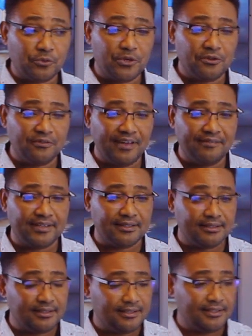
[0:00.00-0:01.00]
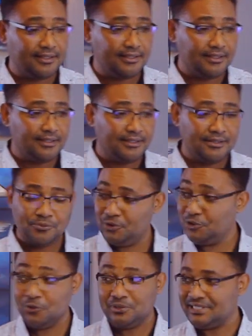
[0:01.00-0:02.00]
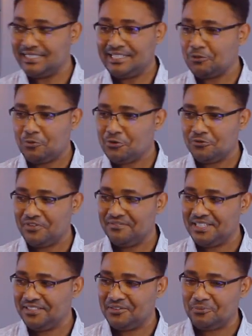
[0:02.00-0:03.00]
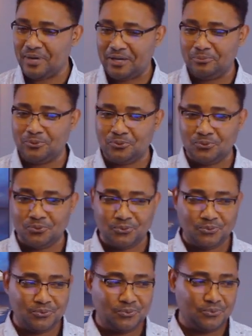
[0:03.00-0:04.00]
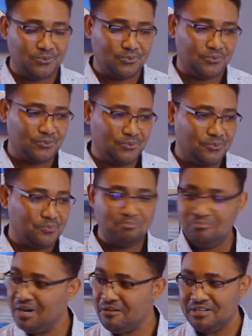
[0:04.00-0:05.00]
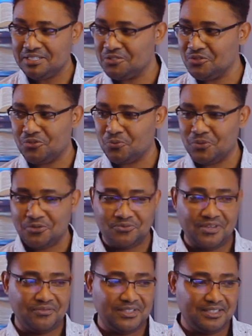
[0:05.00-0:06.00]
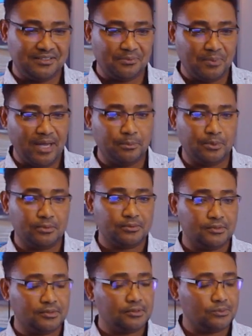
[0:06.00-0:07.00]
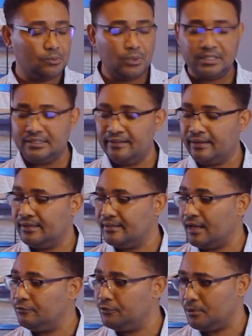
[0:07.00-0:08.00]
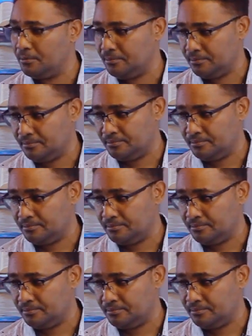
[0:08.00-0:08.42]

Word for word: the Queen of Heaven. We don't see the Queen of Heaven in the Bible. Mary is not the Queen of Heaven in the Bible. Where did they get that from?